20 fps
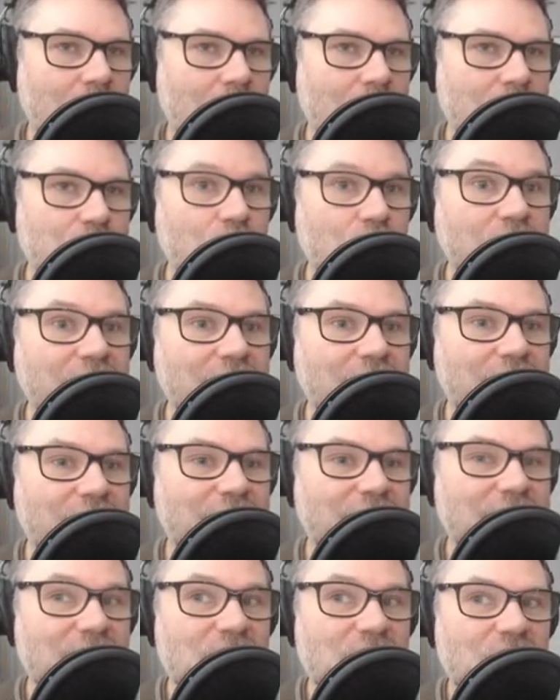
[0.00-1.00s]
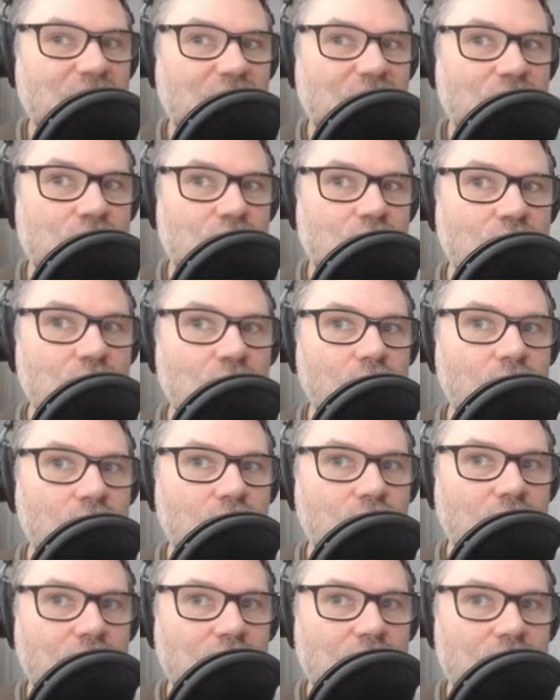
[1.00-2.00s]
I'm drawing a
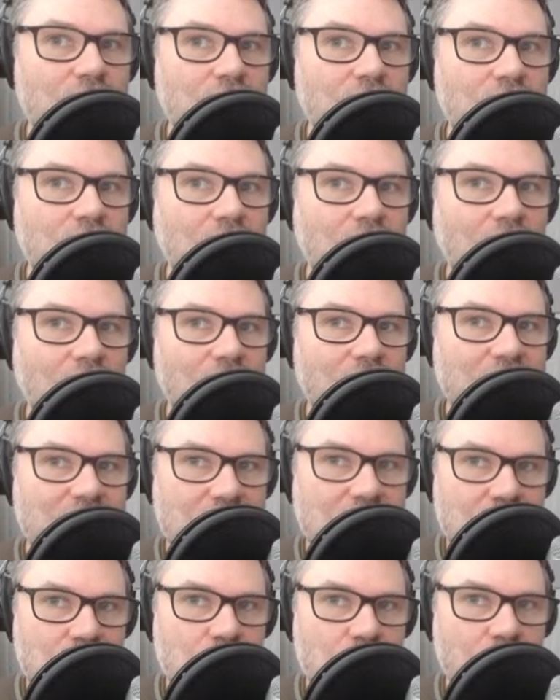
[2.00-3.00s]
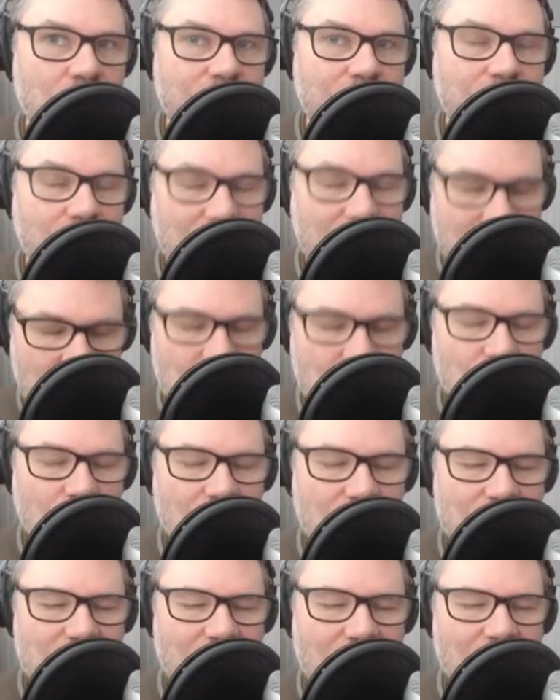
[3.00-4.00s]
Cthulhu on a T-shirt for a T-shirt
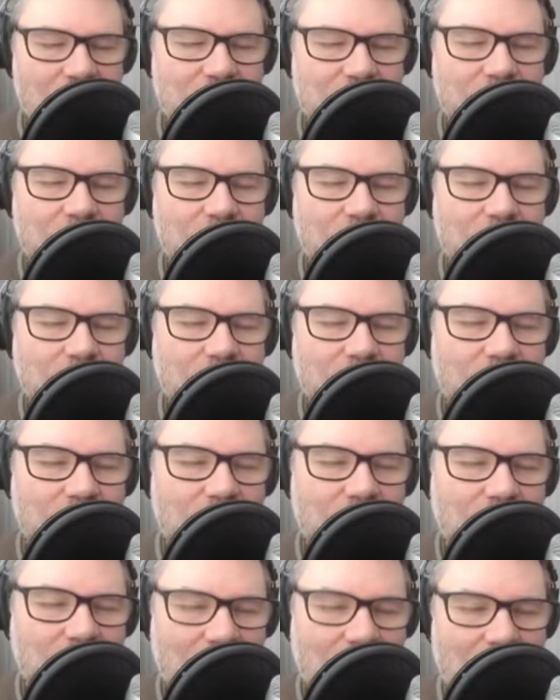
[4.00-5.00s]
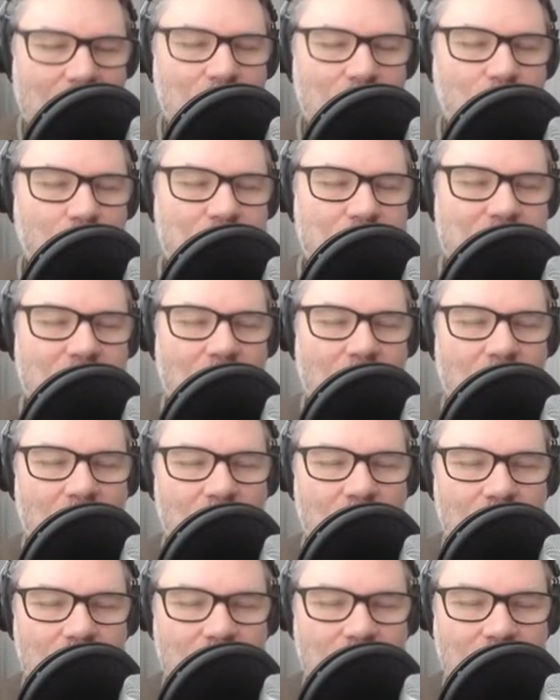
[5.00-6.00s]
design for the Kamloops
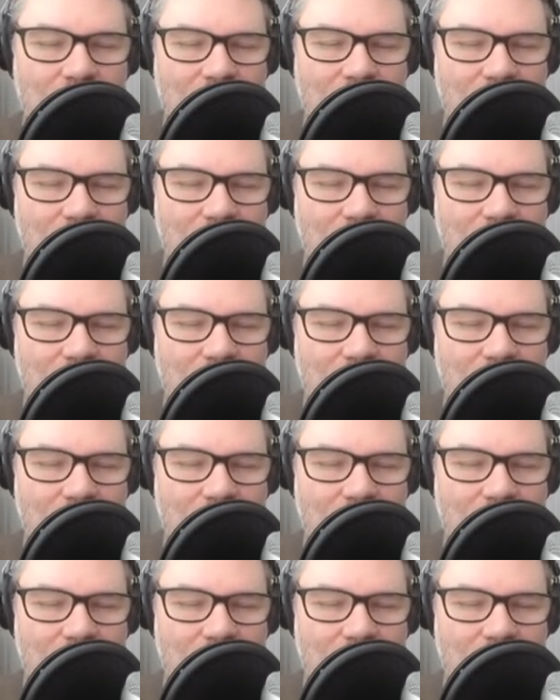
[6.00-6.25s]
Con